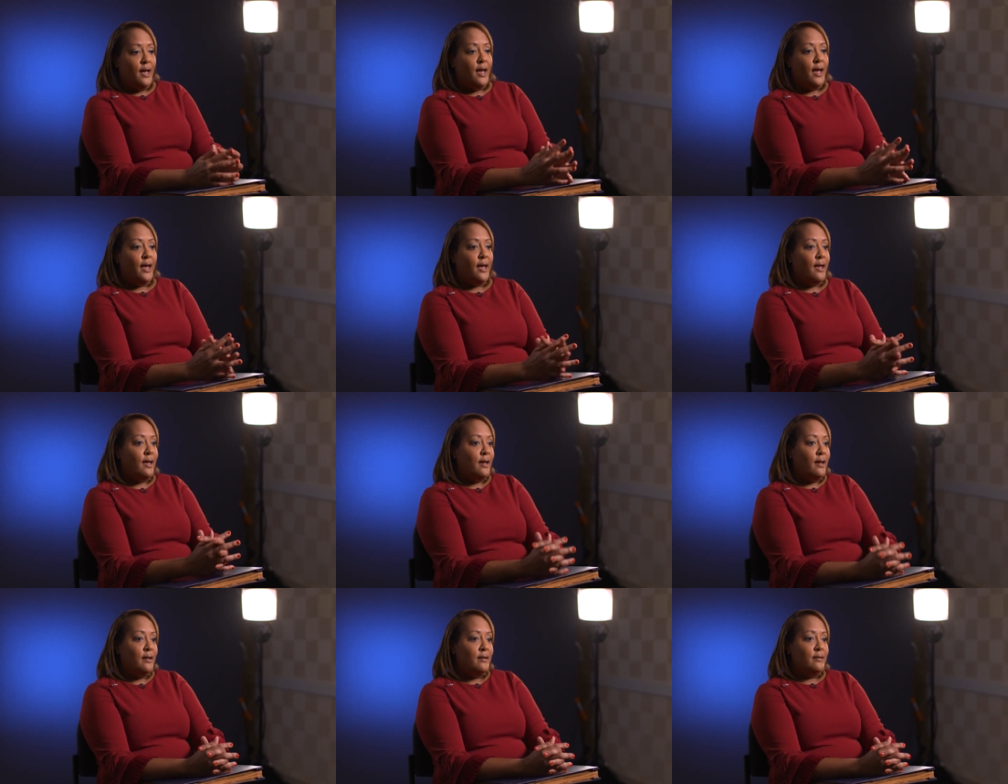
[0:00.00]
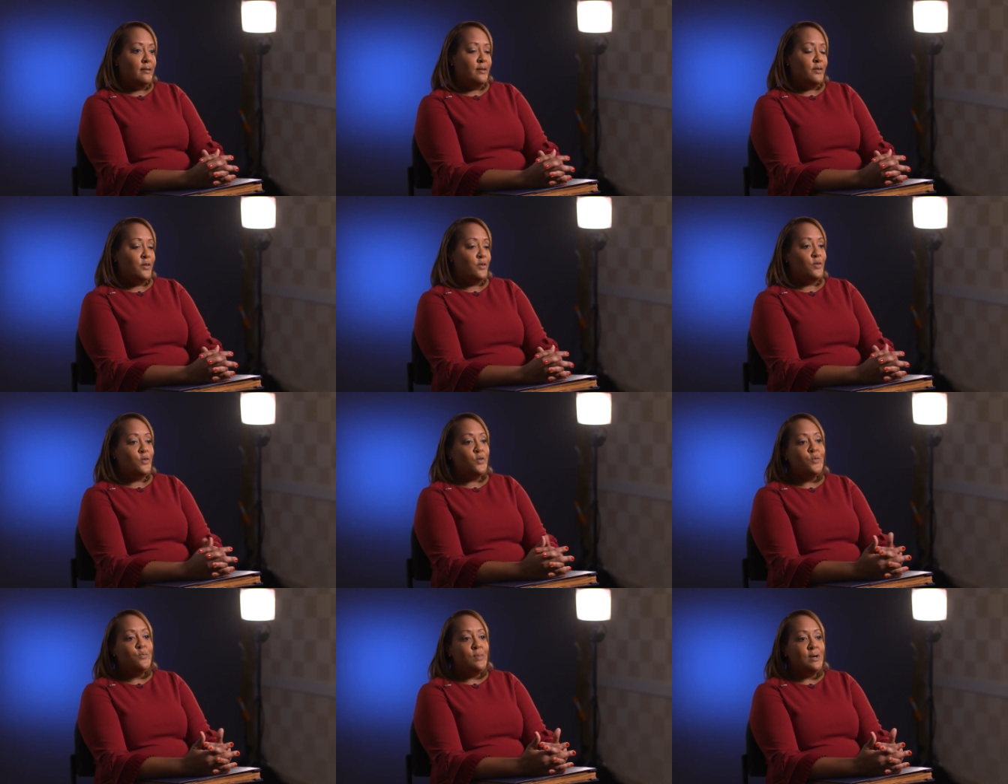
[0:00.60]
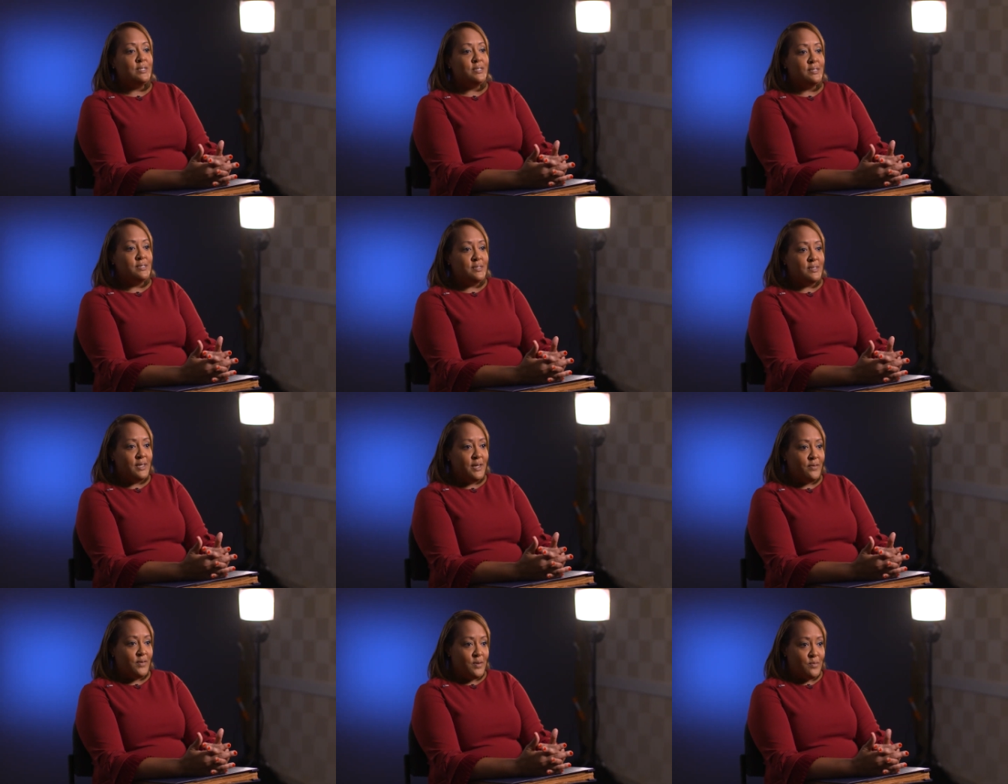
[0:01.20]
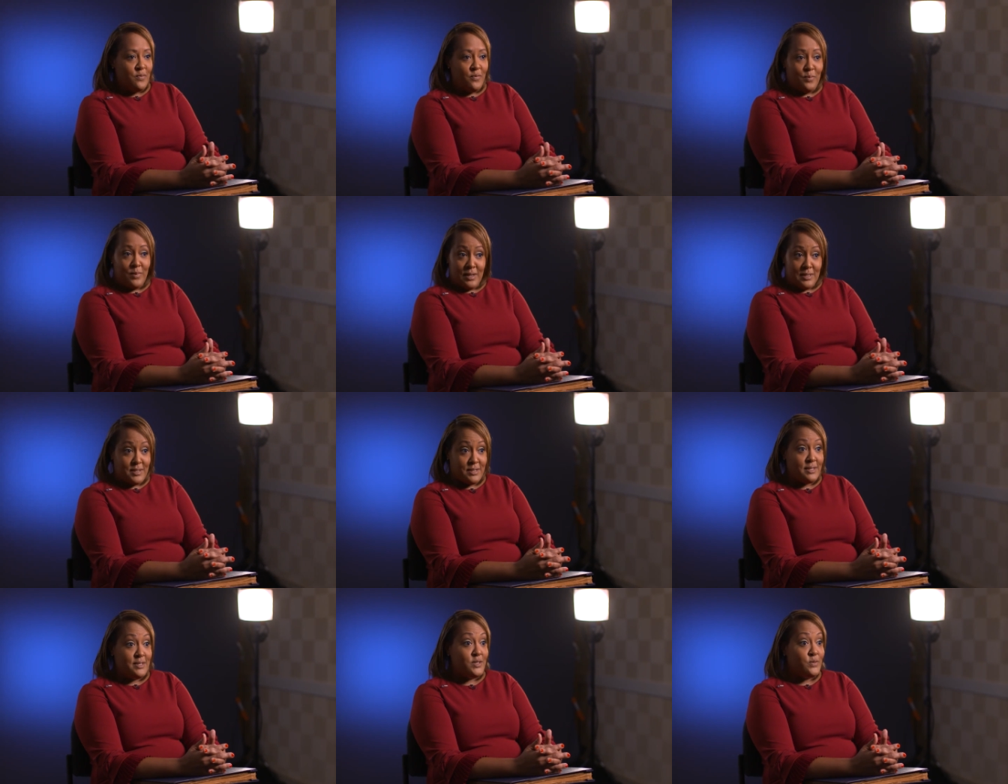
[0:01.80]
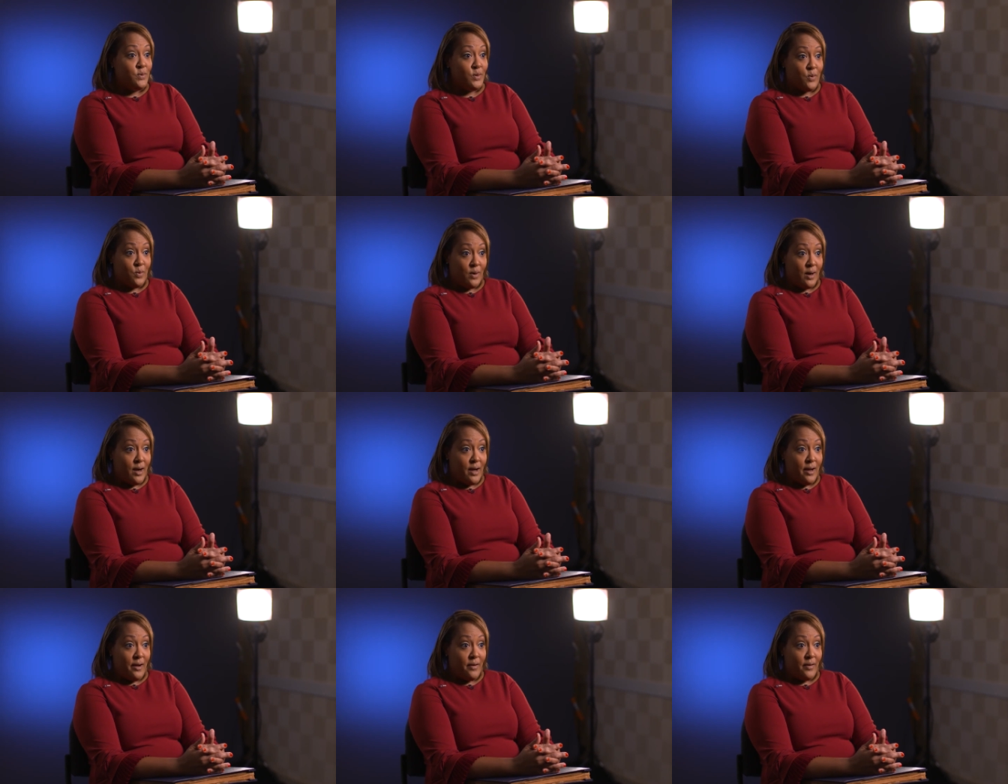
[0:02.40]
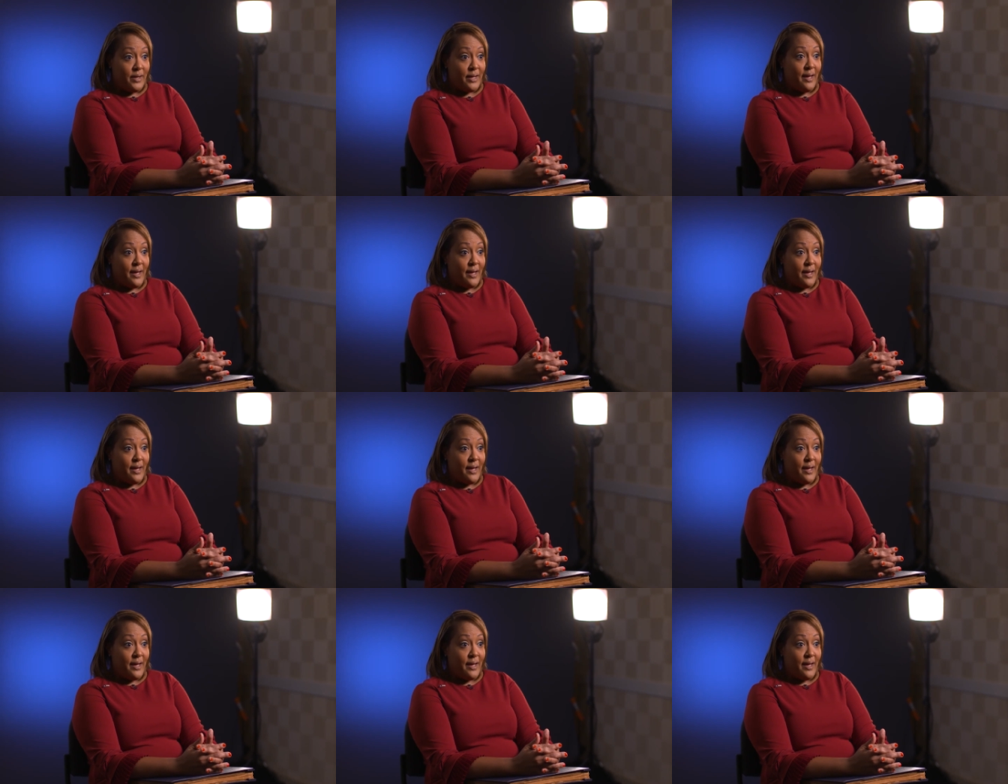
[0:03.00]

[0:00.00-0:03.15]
And to whom much is given, much is required.